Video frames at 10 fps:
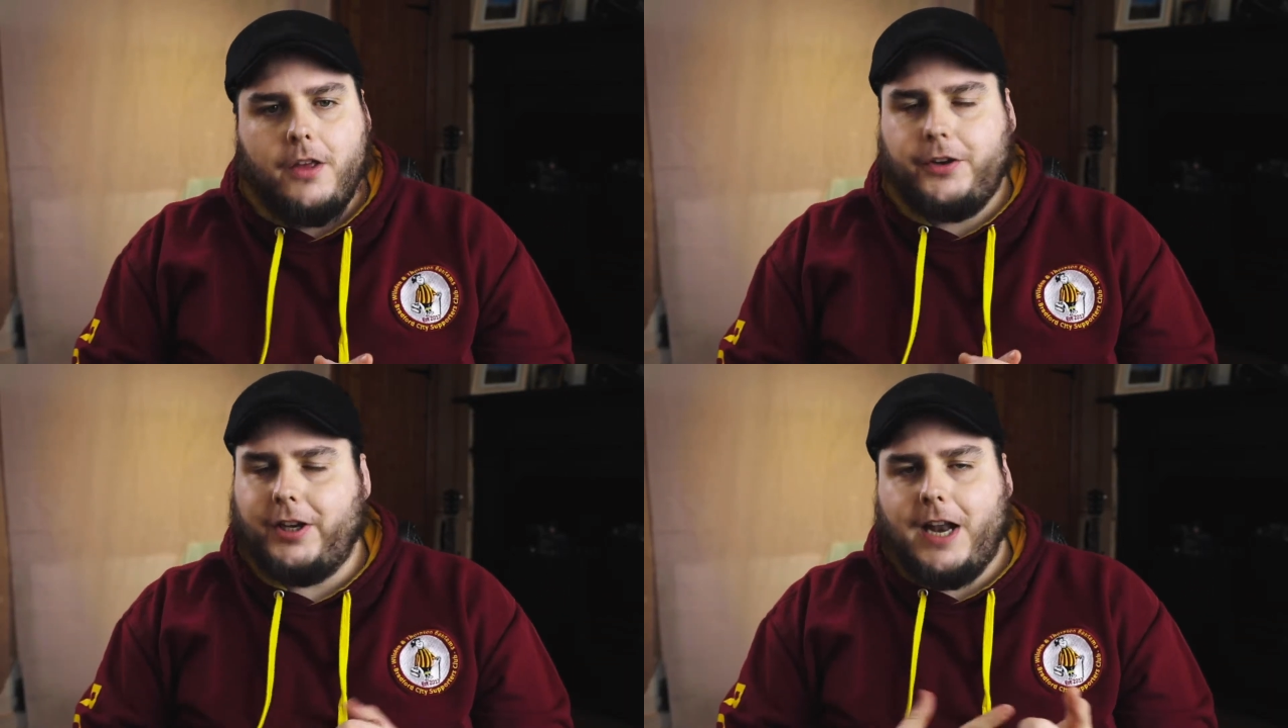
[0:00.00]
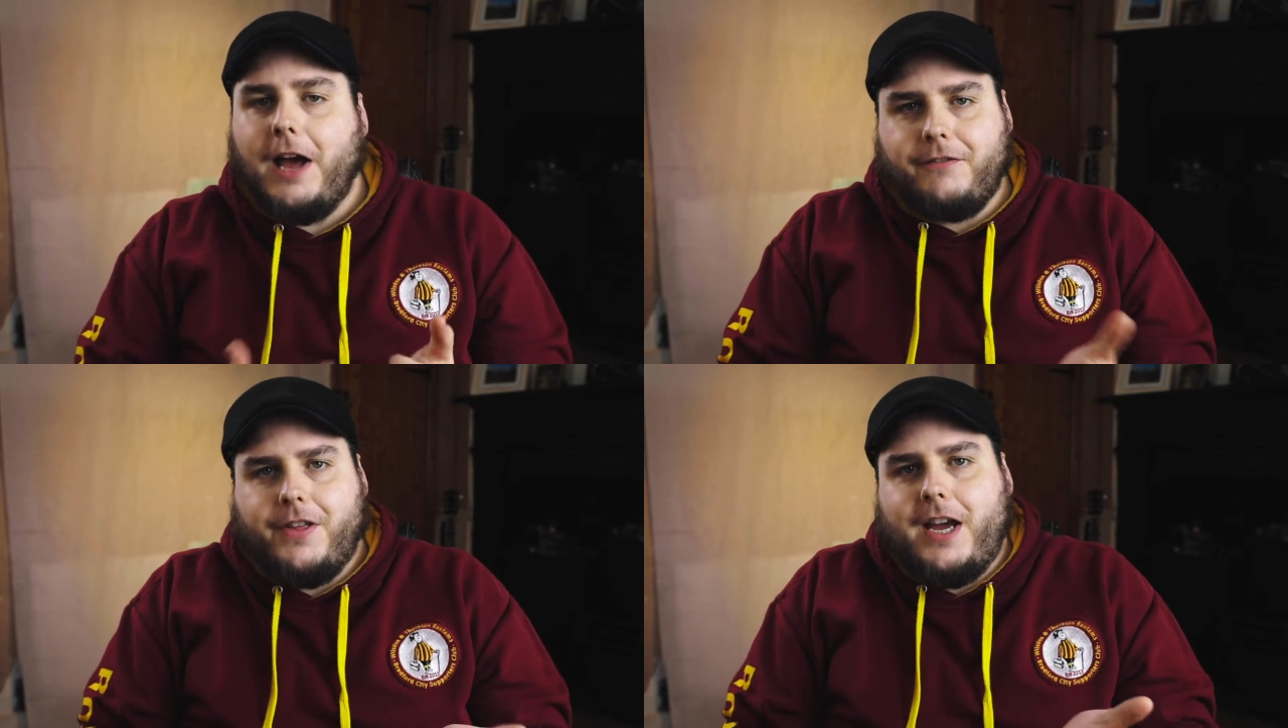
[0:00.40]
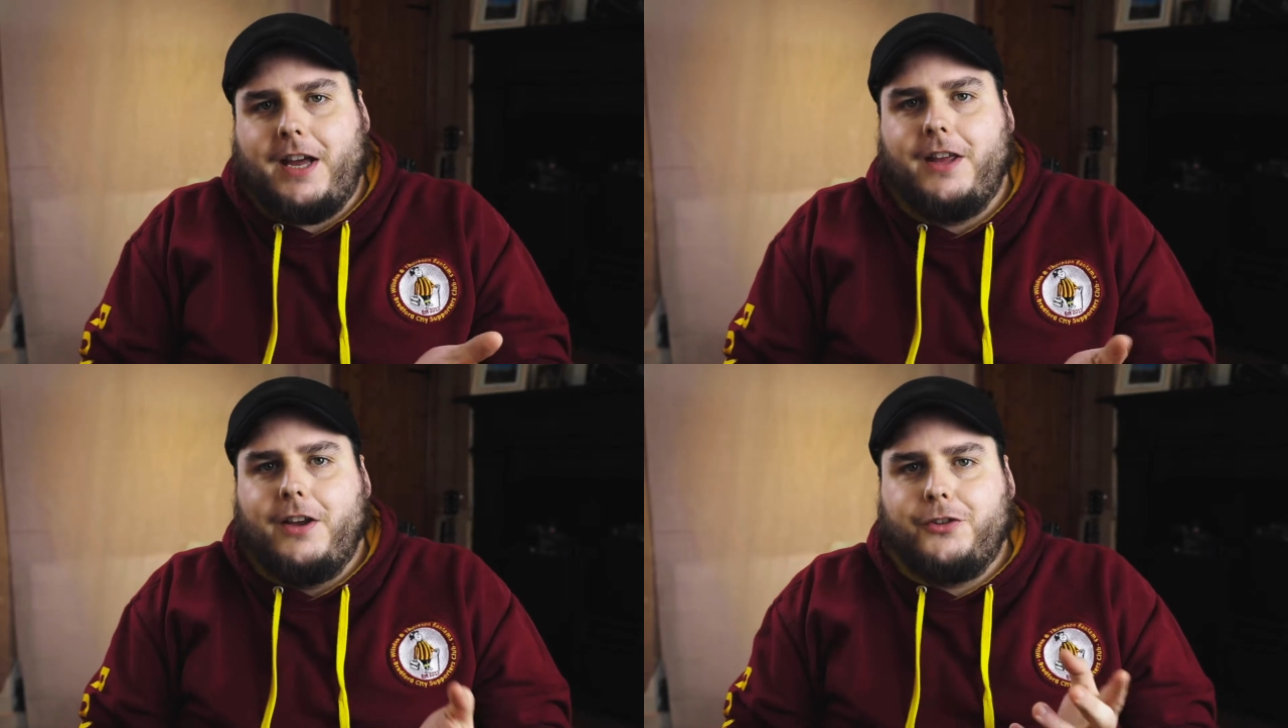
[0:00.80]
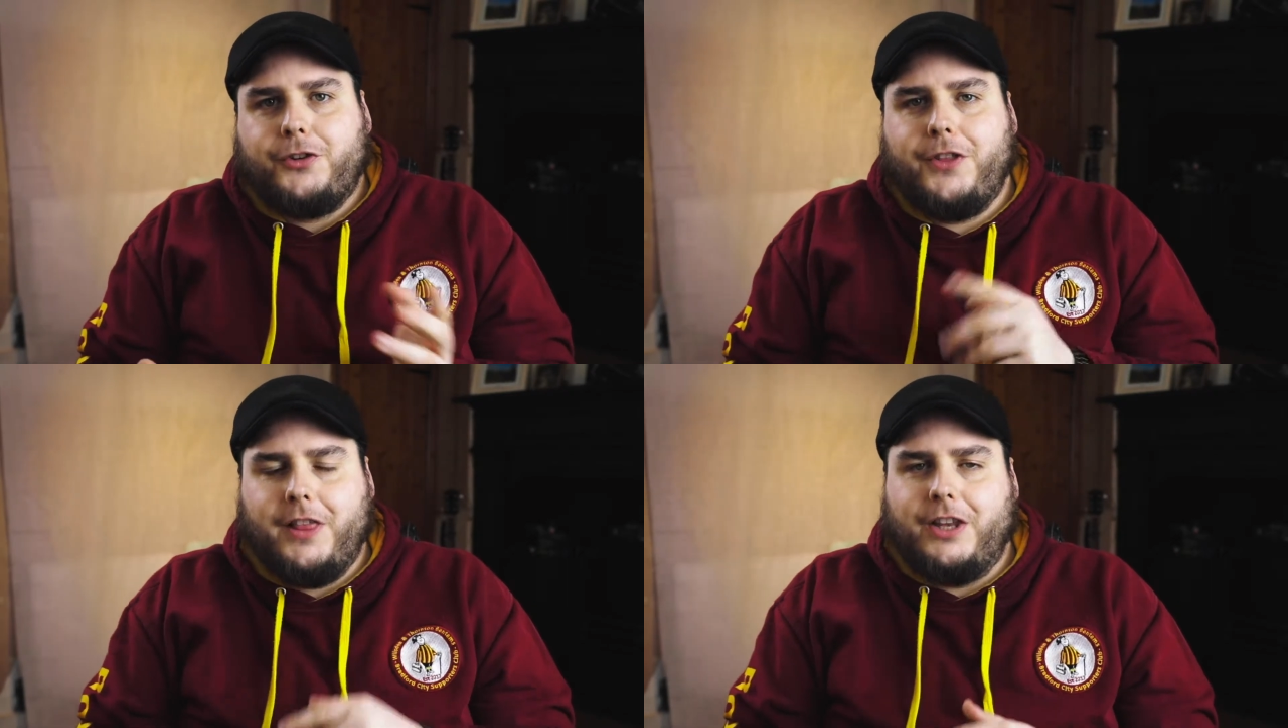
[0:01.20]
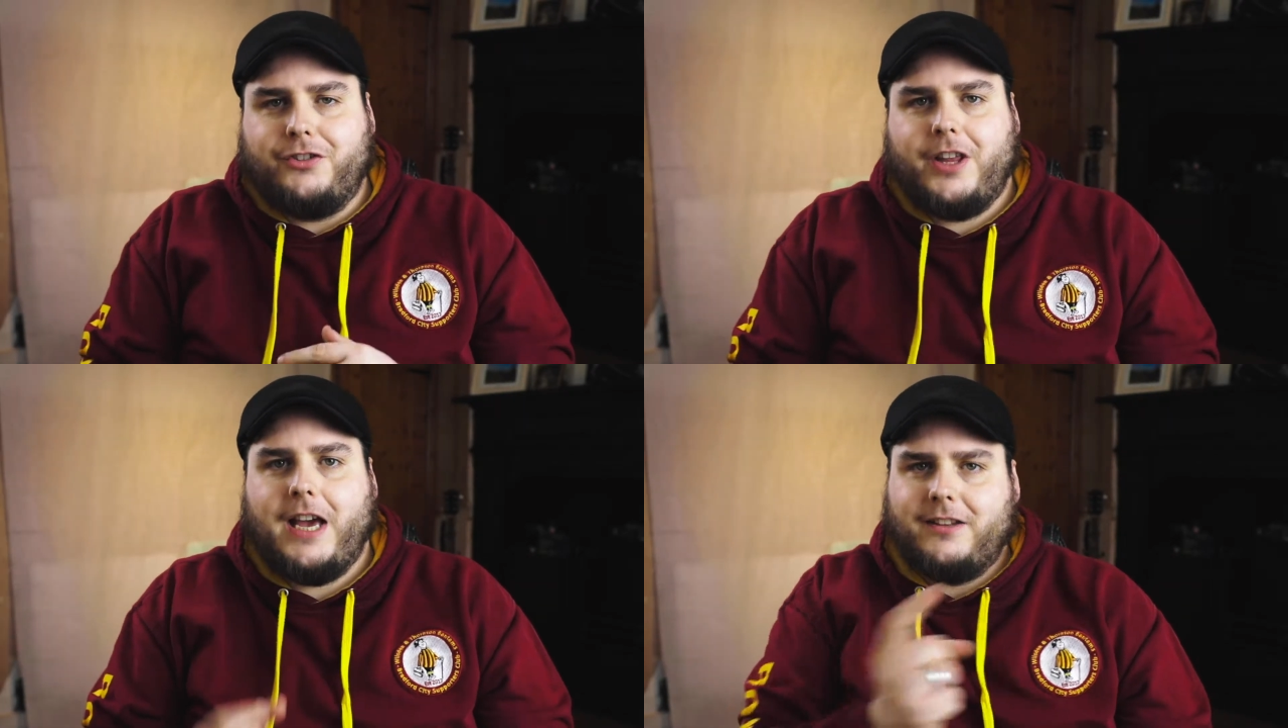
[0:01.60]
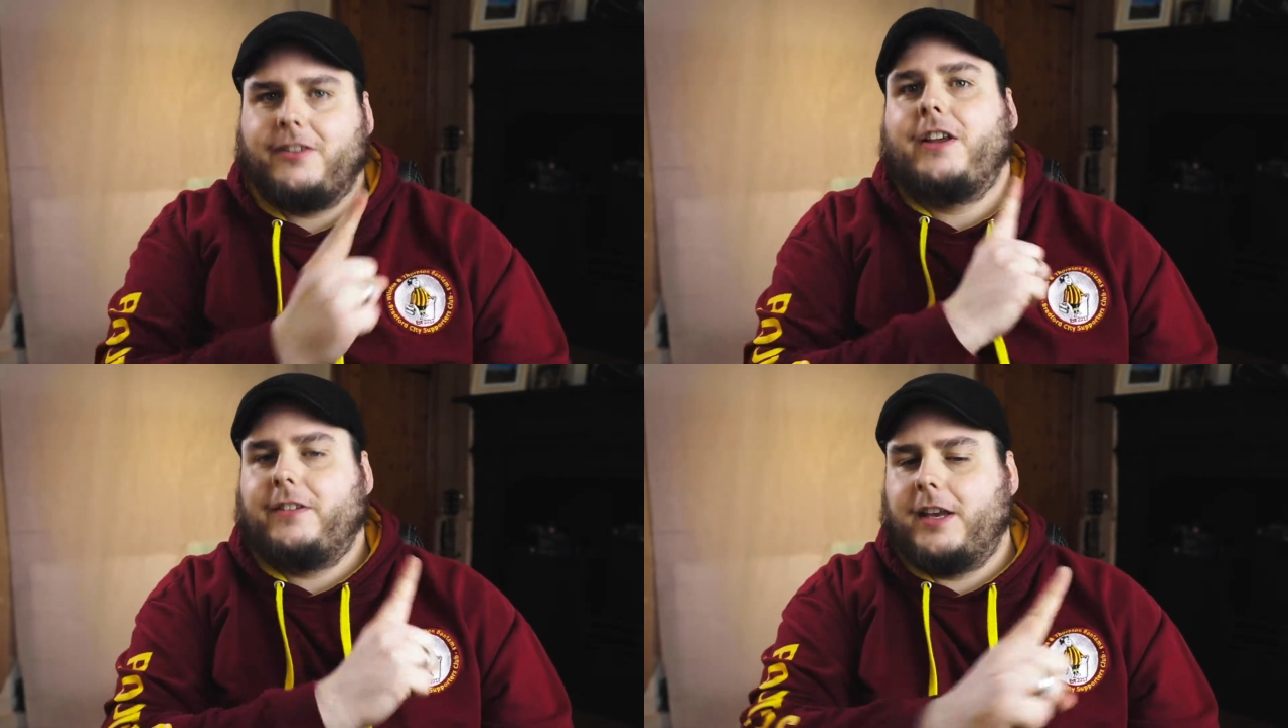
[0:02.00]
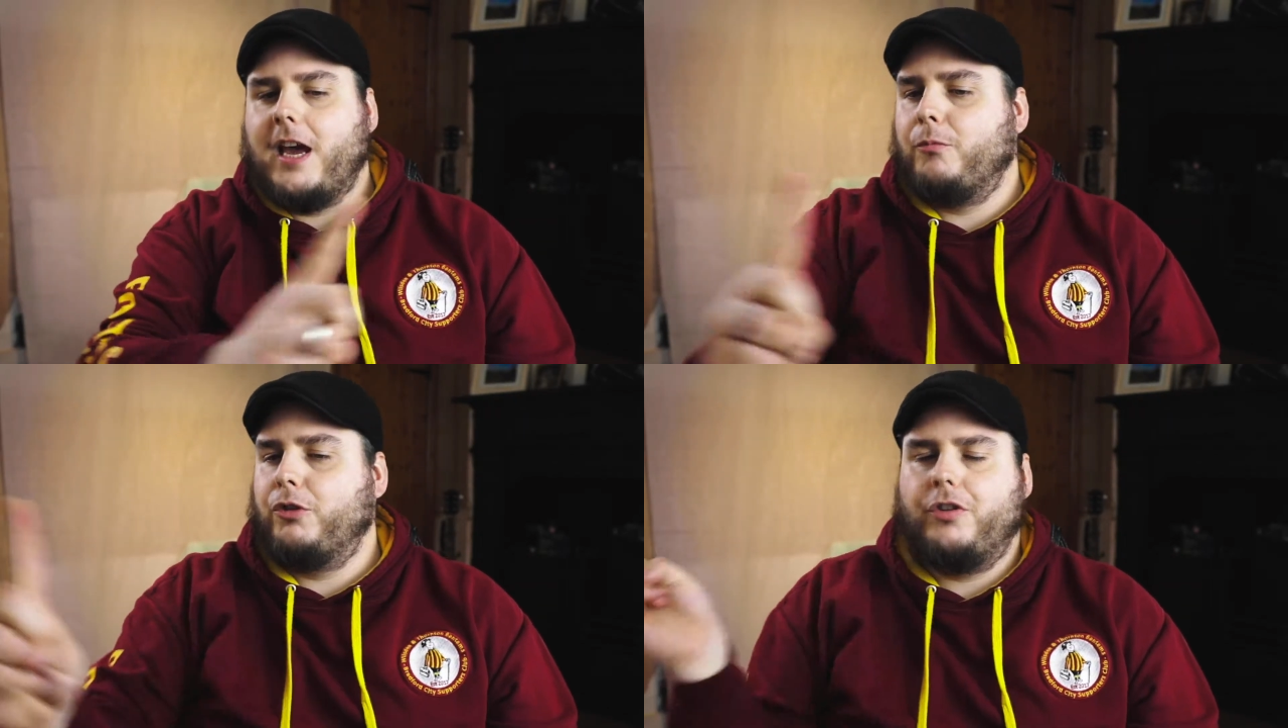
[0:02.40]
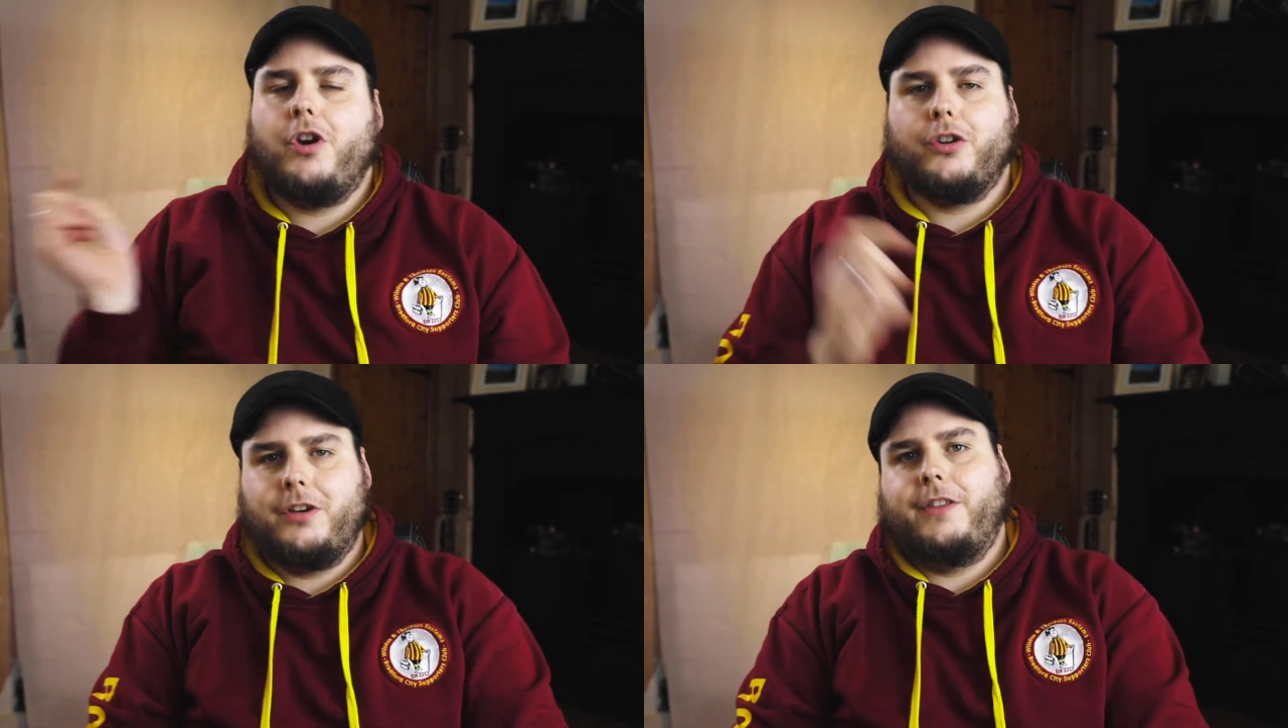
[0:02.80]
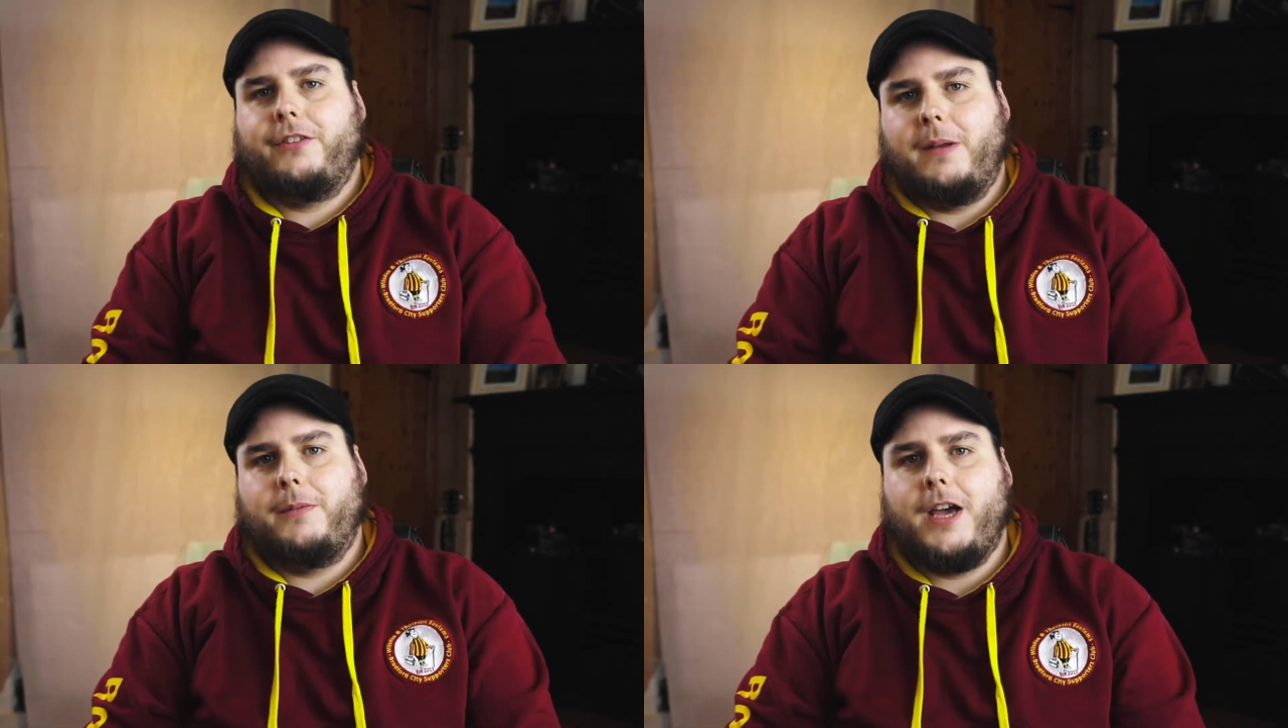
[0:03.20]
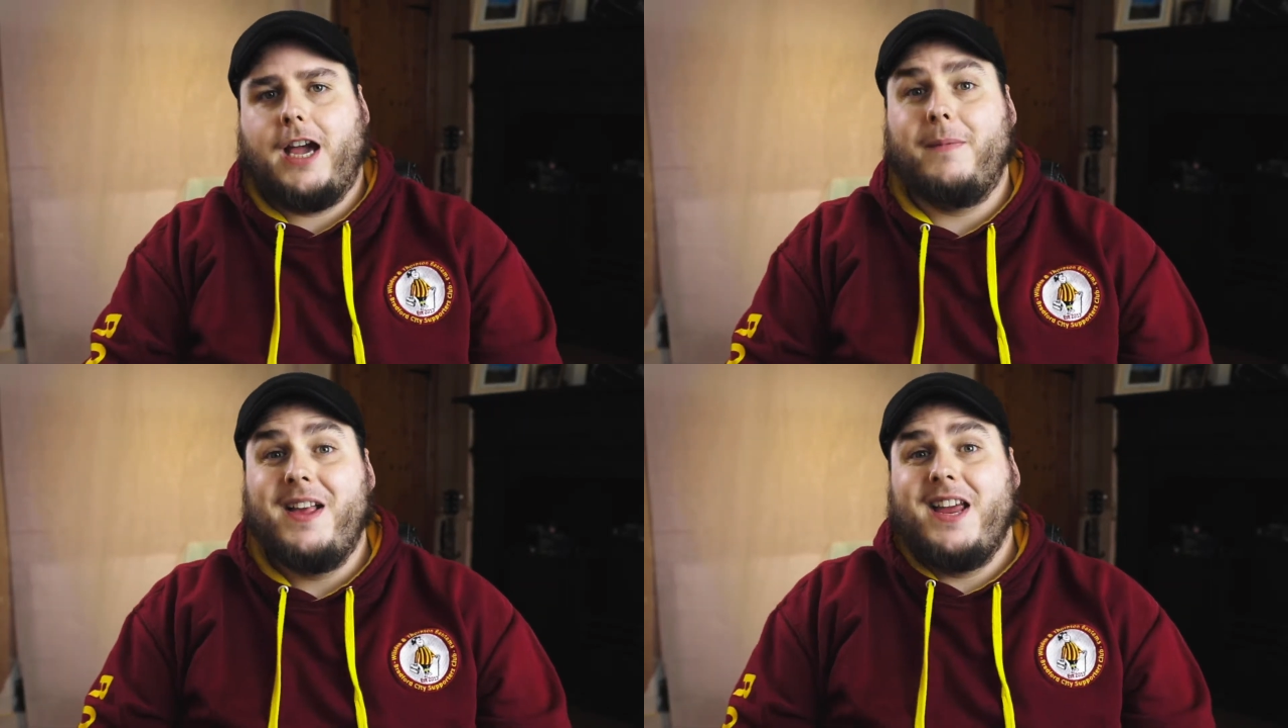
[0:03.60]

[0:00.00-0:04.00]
They didn't have that, so they literally had 60 cameras recording at the same time,